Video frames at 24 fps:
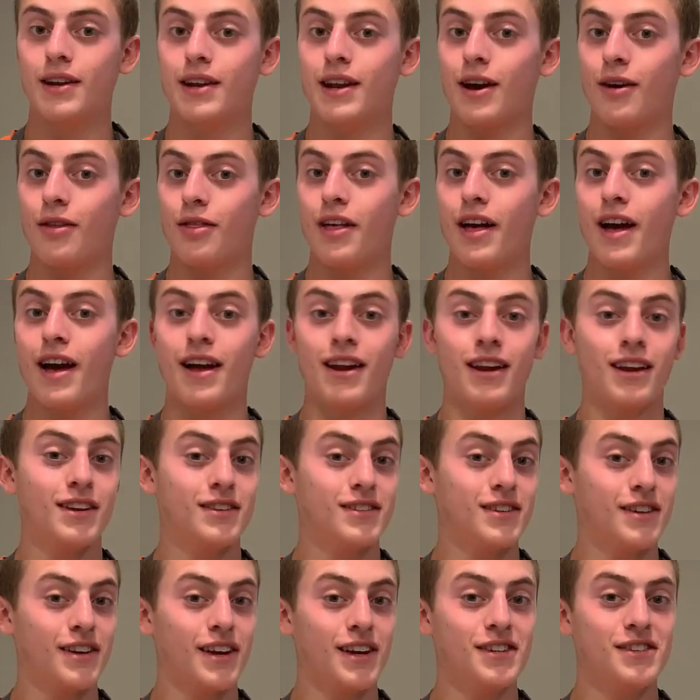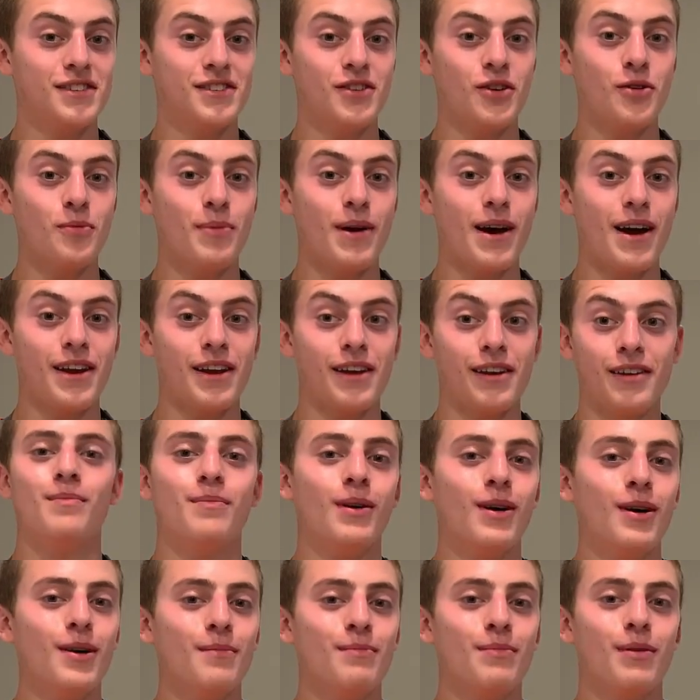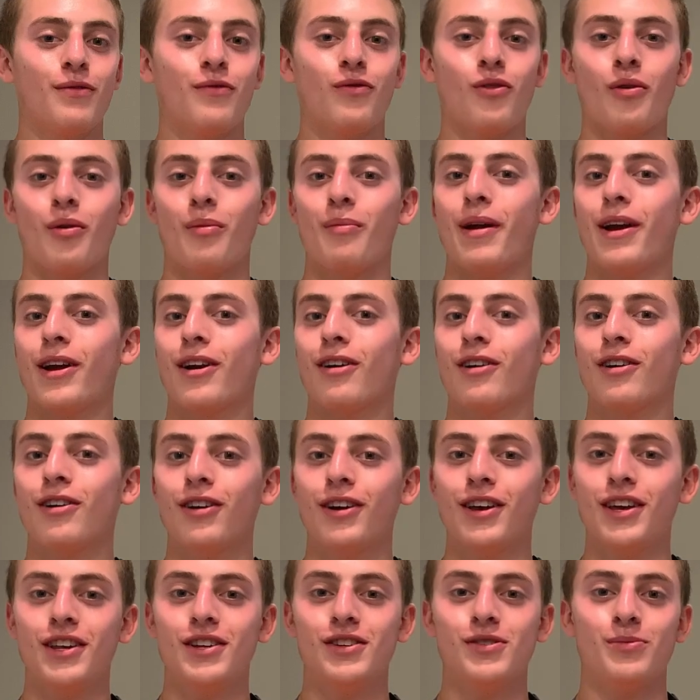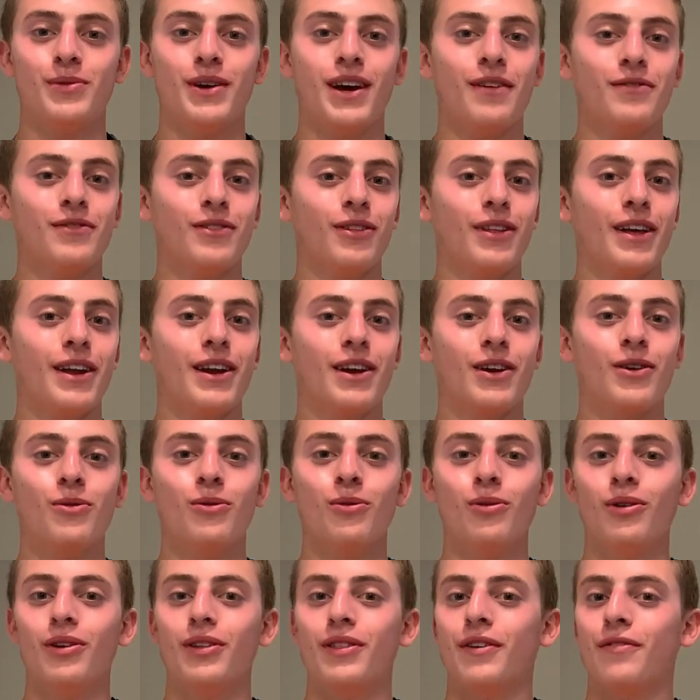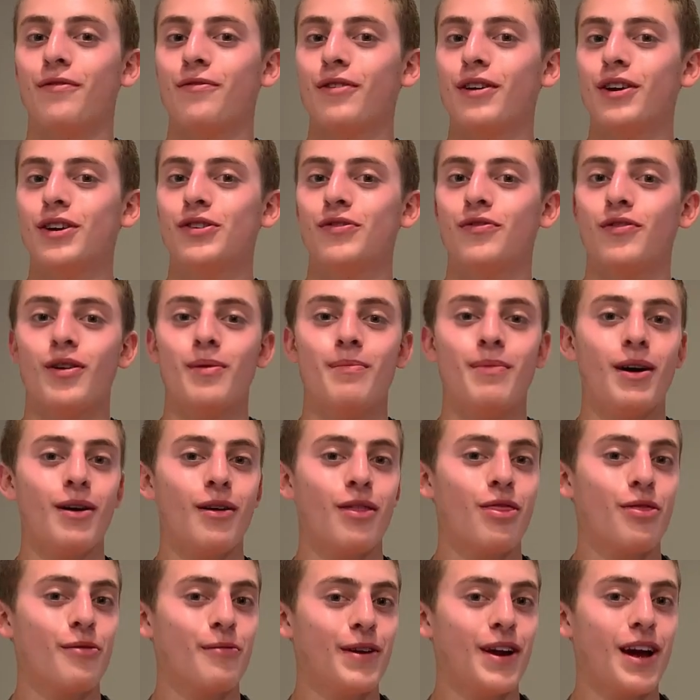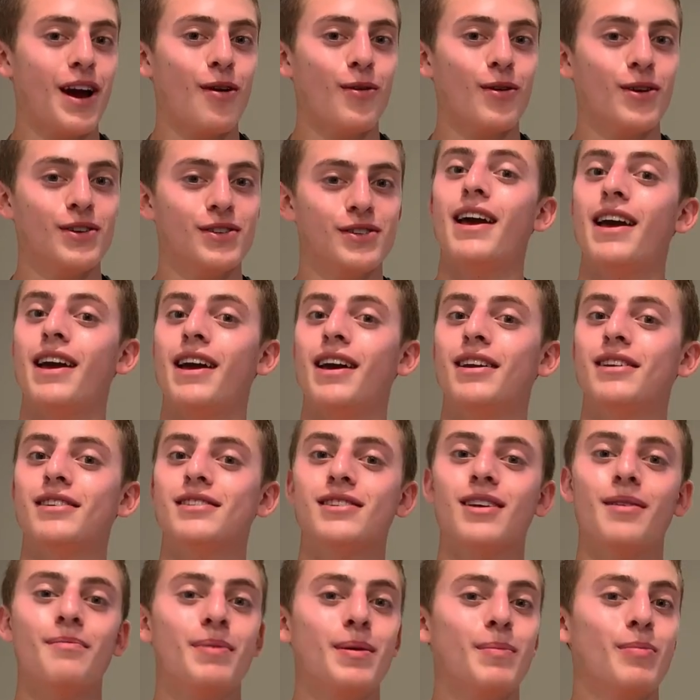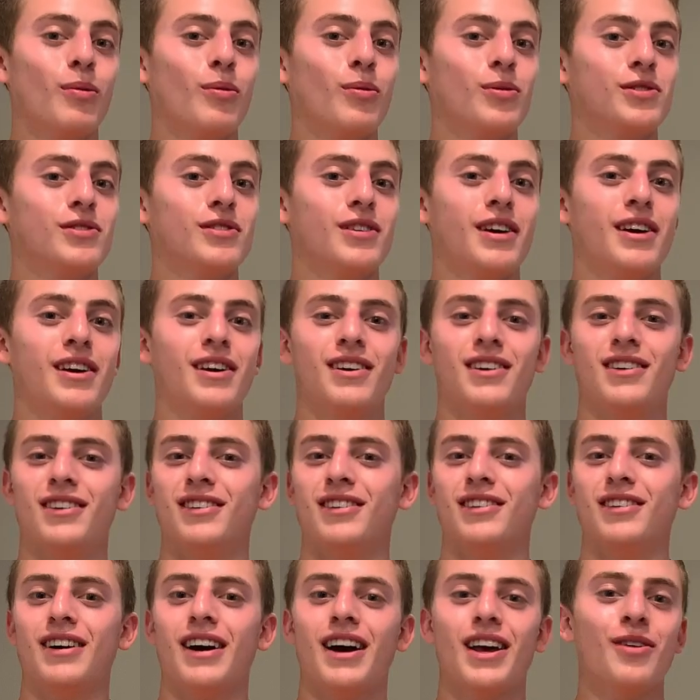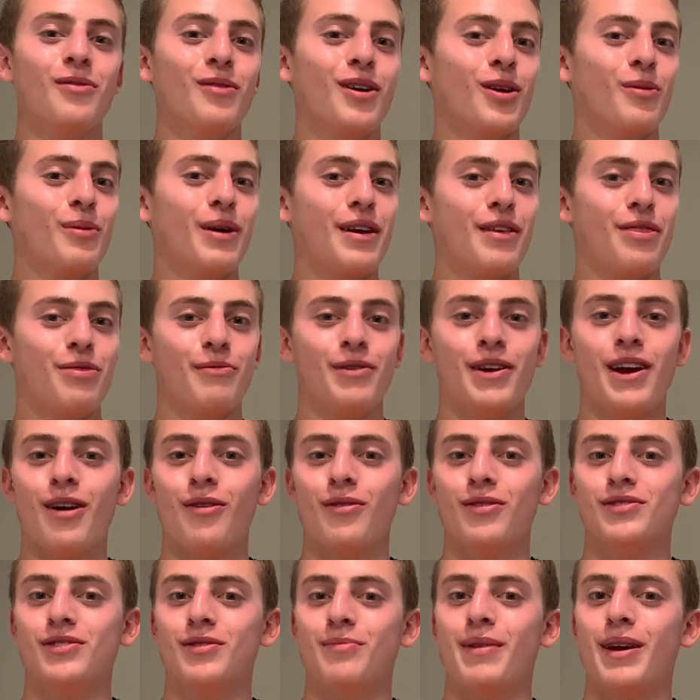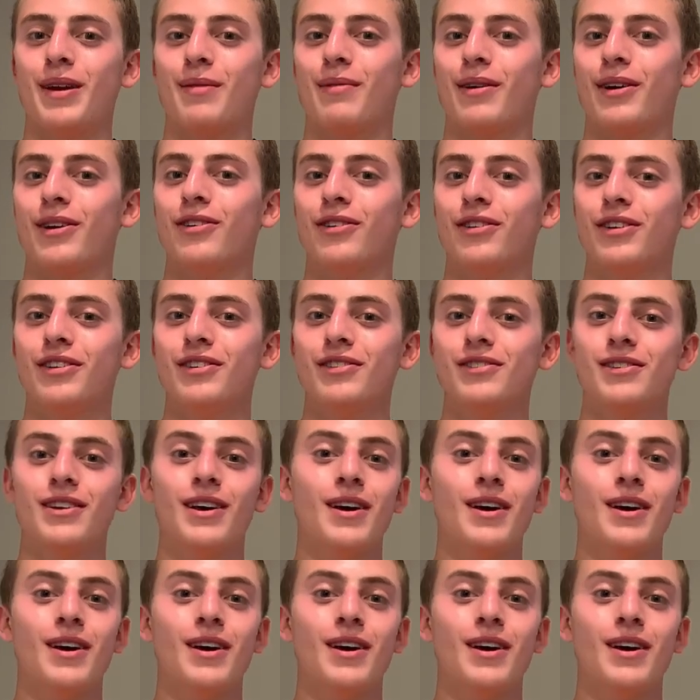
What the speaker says: Now that is a nice dough patty, but before we make our cookies, we have to let it cool in the fridge for about 3 hours. And some people will say, I don't want to wait 3 hours to make my cookies,